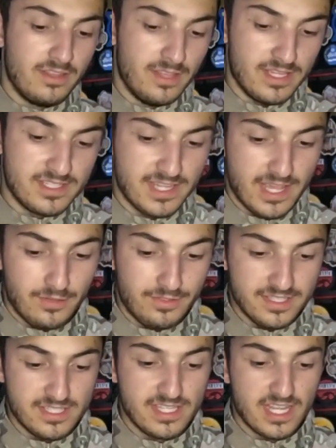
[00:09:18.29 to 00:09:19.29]
this out.
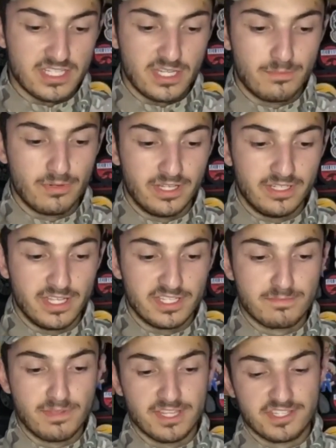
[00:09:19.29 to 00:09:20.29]
This is actually a pretty nice
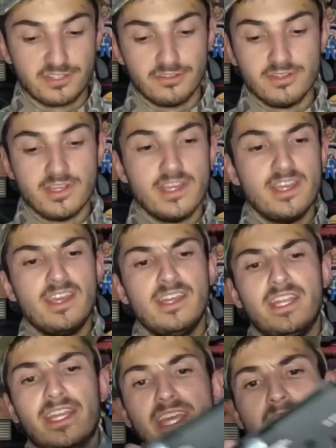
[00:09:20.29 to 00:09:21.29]
pistol.
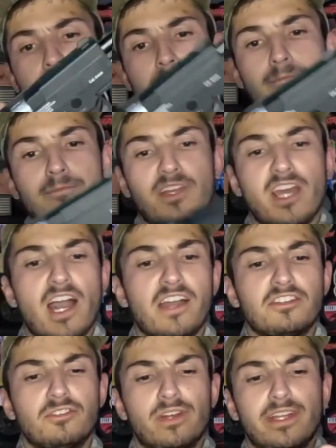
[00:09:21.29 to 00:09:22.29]
It came
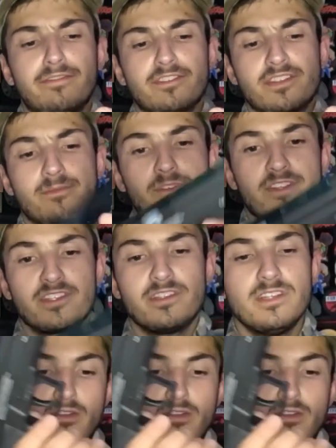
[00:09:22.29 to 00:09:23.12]
cocked already for some reason.